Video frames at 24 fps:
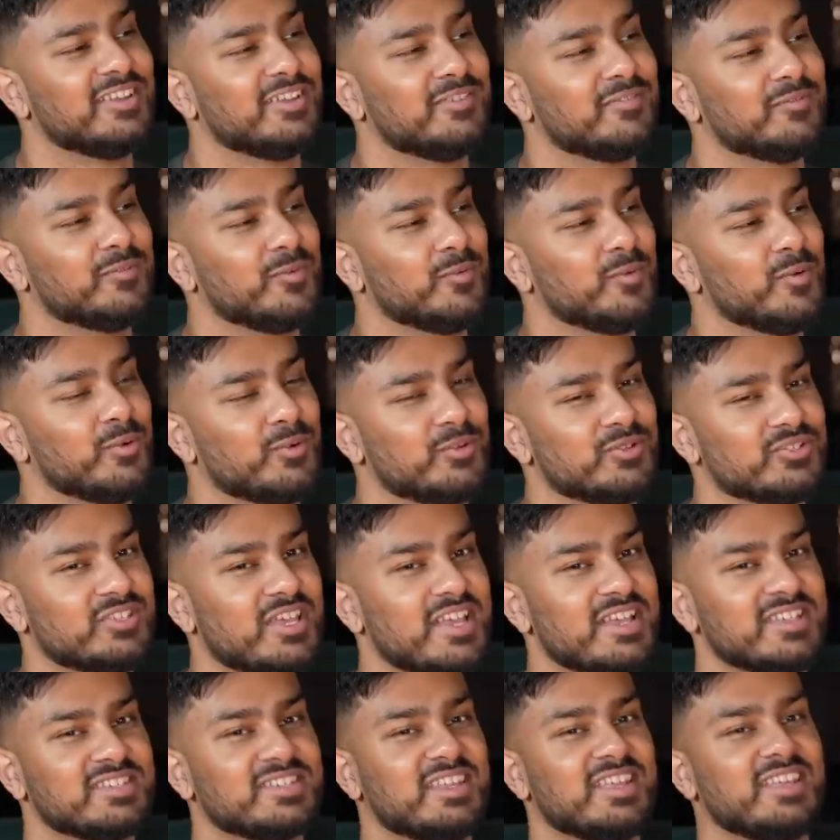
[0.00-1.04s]
yeah, for real, because
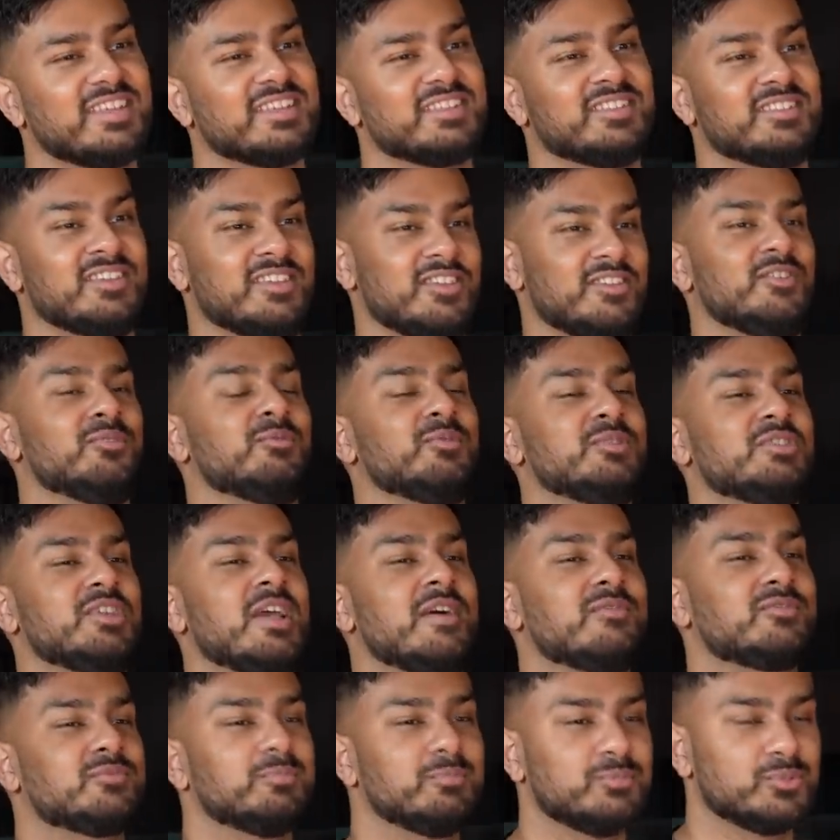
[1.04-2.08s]
that is like you know when you
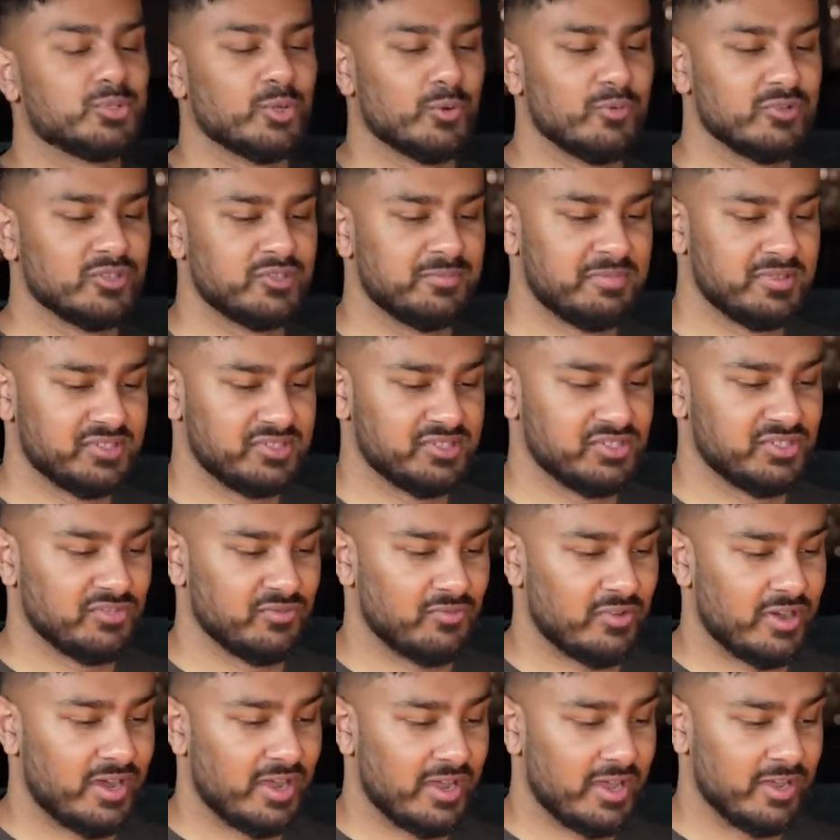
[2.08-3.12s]
have stories in business, right?